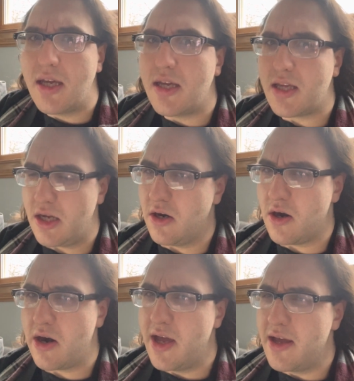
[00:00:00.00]

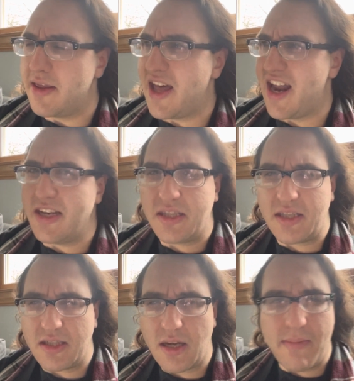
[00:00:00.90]
here that is
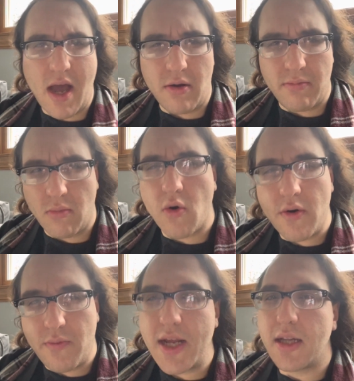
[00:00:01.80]
somehow more
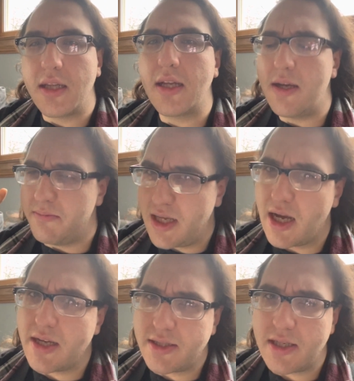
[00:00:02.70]
real
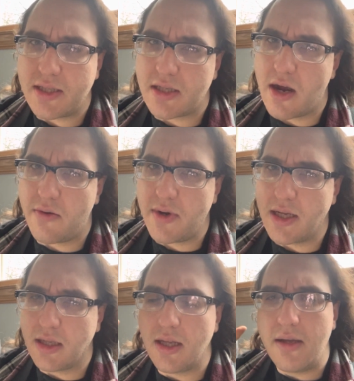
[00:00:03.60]
because it's not
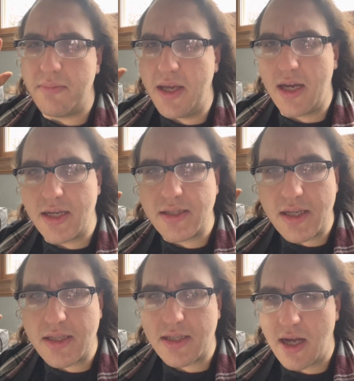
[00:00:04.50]
real, because
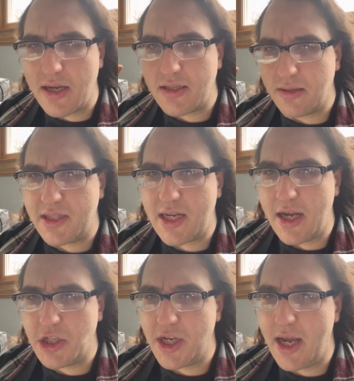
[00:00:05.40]
it's not
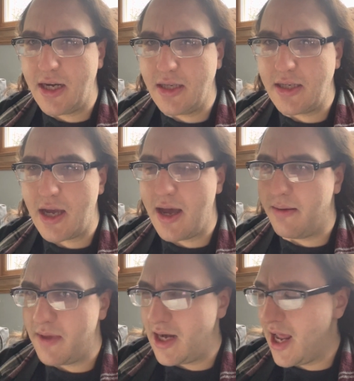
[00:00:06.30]
substantiated,
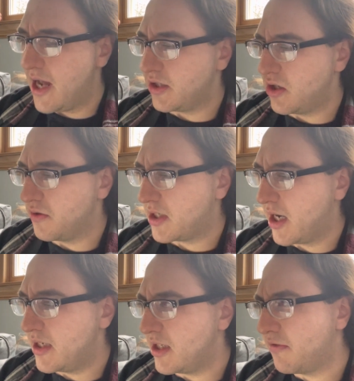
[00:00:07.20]
and has no
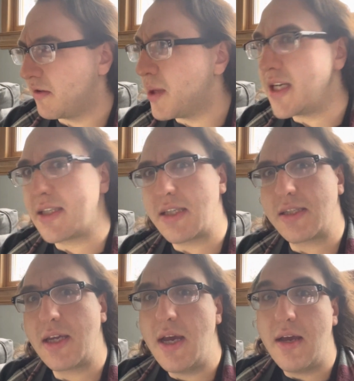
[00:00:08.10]
scientific
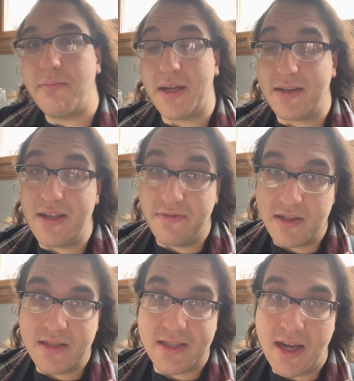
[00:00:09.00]
basis? But
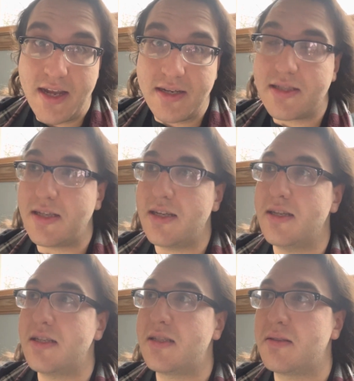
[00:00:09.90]
even science
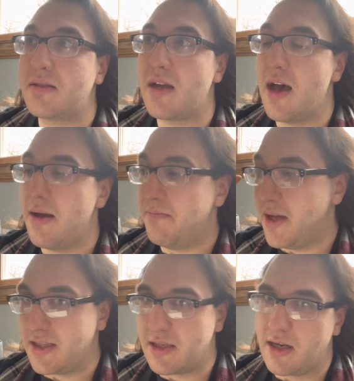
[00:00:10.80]
is
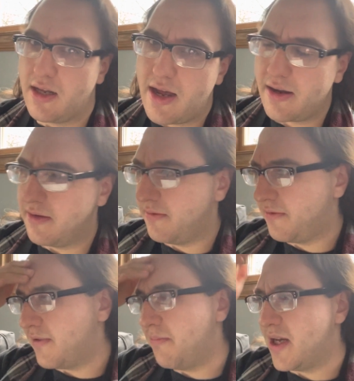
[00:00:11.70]
based on a lot
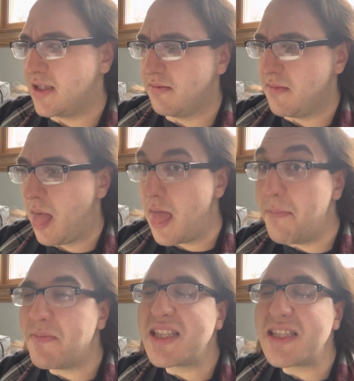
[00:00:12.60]
of
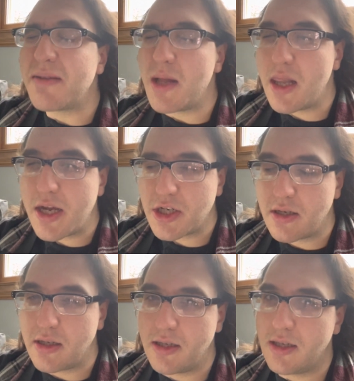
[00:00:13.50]

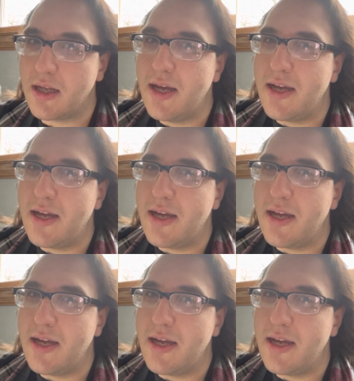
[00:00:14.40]
epistemological